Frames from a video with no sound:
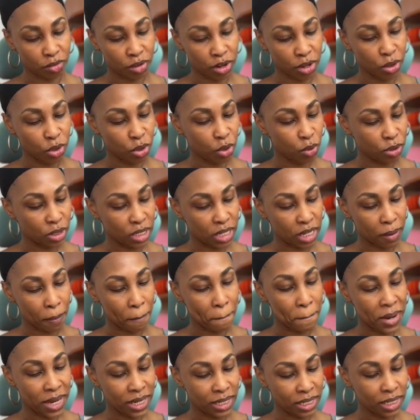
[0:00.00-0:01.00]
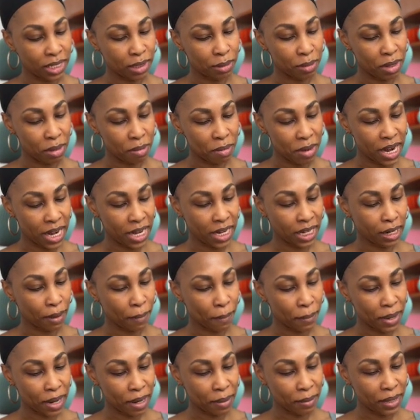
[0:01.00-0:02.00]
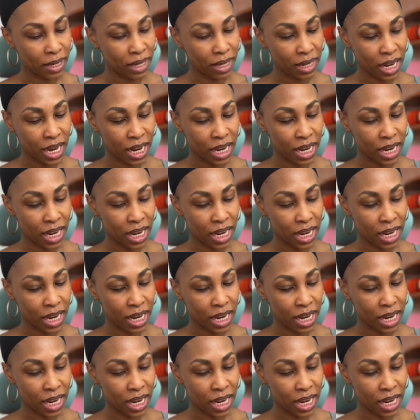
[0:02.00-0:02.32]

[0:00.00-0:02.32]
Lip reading: I knew it was like meant to be made by me.